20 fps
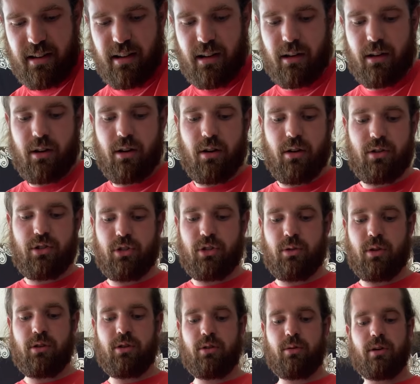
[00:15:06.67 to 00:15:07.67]
I encourage you
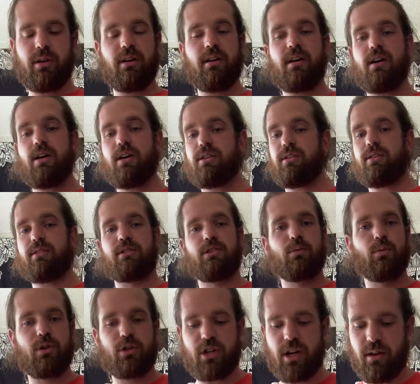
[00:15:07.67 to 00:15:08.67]
to do it. You can
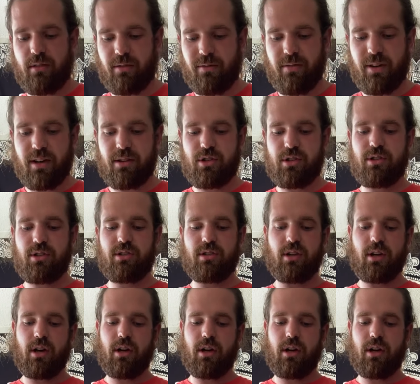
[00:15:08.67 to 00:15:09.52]
switch out the veggies,